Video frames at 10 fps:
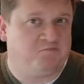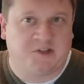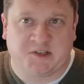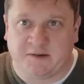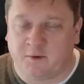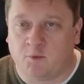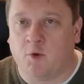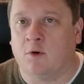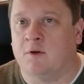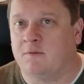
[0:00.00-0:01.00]
the Civil
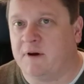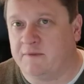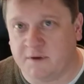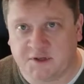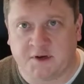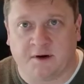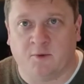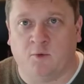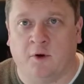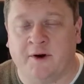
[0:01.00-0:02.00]
War, the Revolutionary
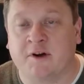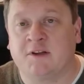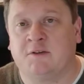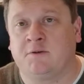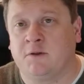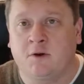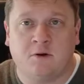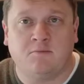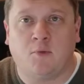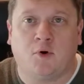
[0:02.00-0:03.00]
War. You're going to
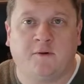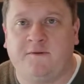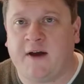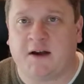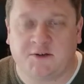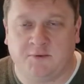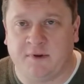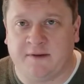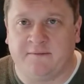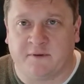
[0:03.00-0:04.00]
learn more
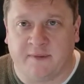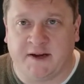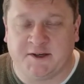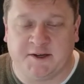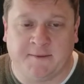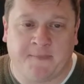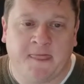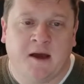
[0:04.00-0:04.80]
factual information.